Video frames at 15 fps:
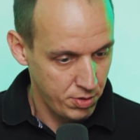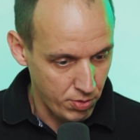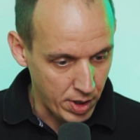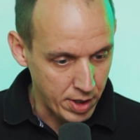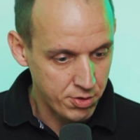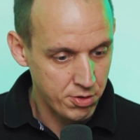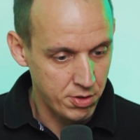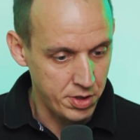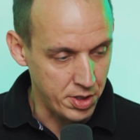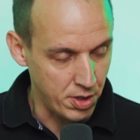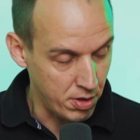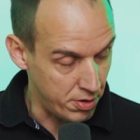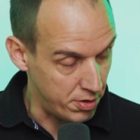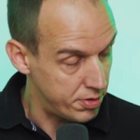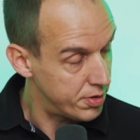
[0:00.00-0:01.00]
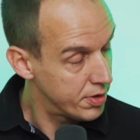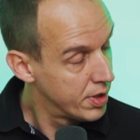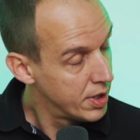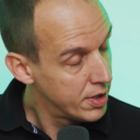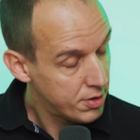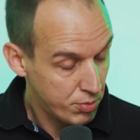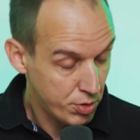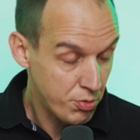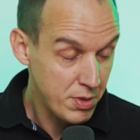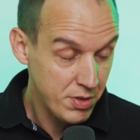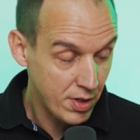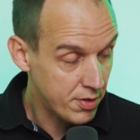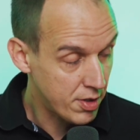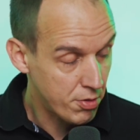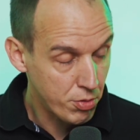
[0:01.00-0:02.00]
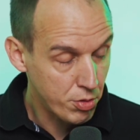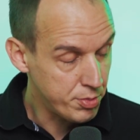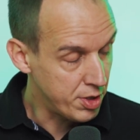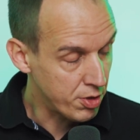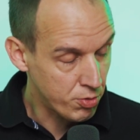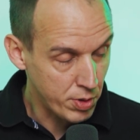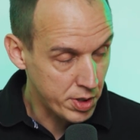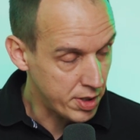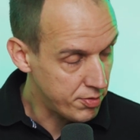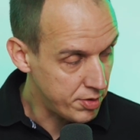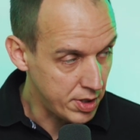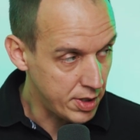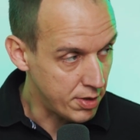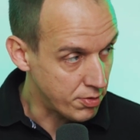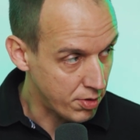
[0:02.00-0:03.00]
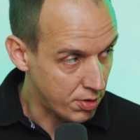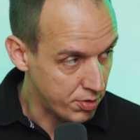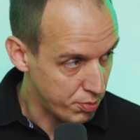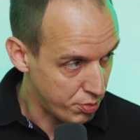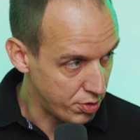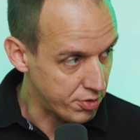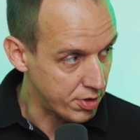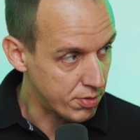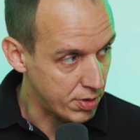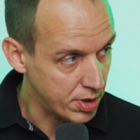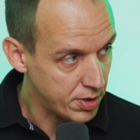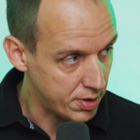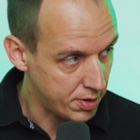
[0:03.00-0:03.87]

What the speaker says: actually learn, which means that there will be not one FTE on the project, right?